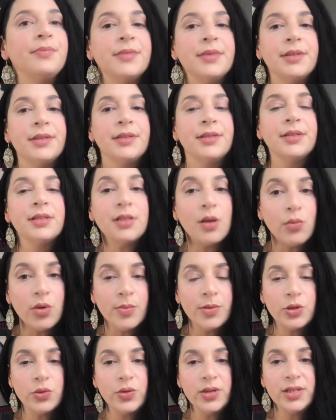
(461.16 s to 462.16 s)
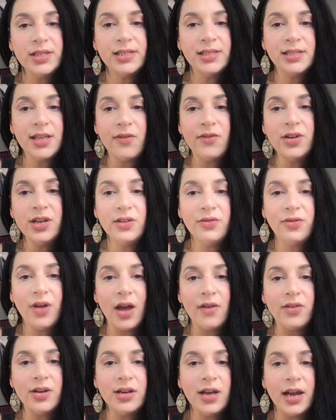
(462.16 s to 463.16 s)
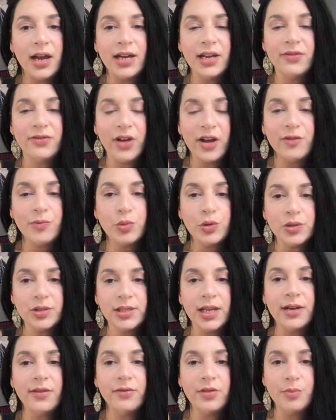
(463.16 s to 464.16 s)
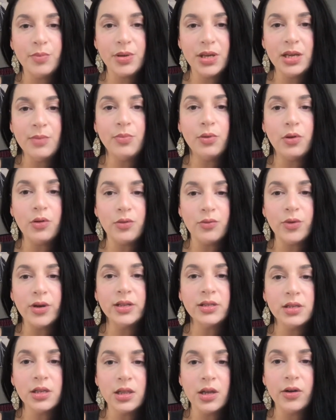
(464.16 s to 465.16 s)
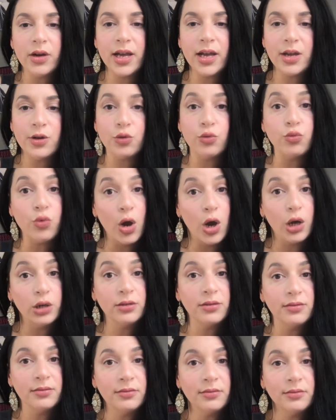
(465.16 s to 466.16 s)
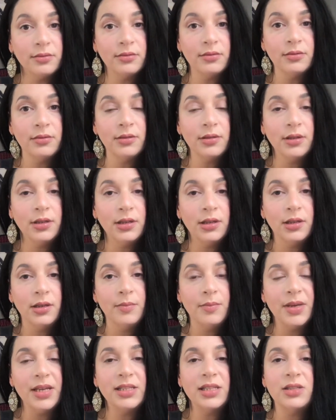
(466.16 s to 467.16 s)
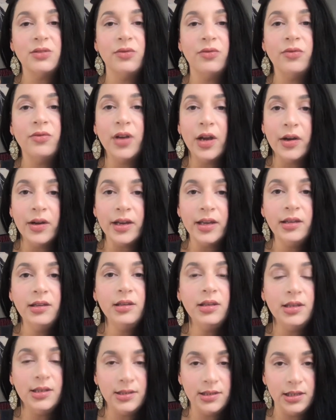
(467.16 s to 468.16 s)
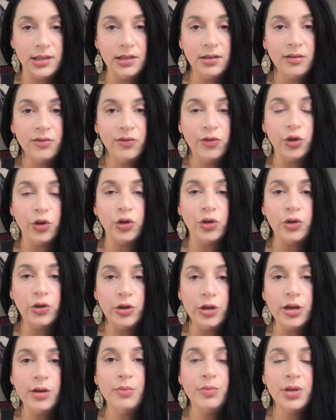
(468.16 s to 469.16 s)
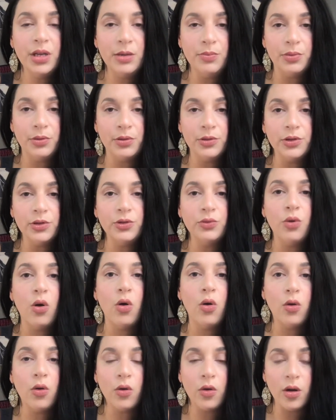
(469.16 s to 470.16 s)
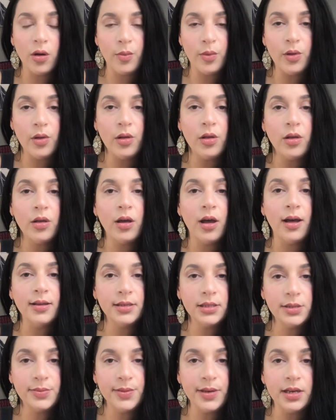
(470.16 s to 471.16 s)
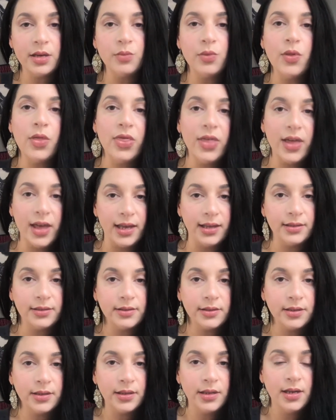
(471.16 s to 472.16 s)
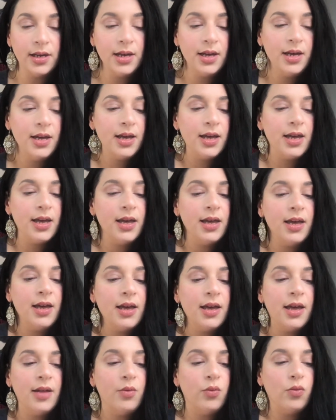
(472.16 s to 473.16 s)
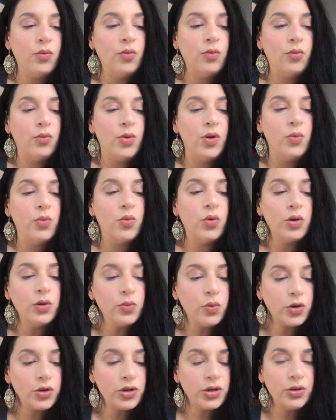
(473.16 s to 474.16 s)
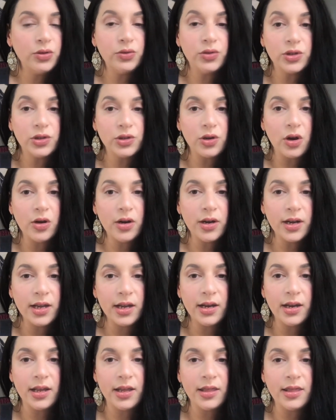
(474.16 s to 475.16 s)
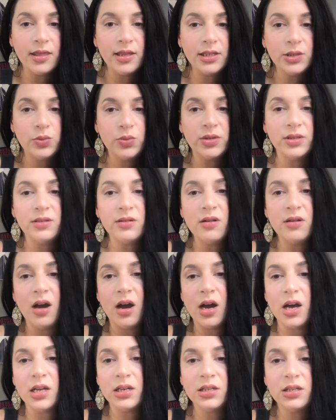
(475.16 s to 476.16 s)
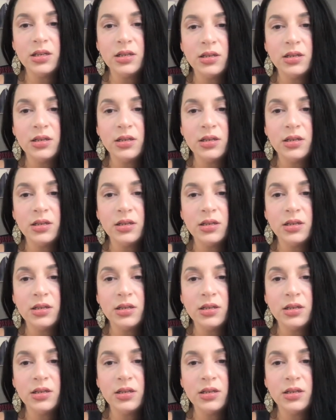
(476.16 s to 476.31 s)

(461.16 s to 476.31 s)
somewhere between 75 and 95% of the people raising their hand are wrong. Because it's very easy for good people to do horrible, unspeakable things. And when World War II started, this was not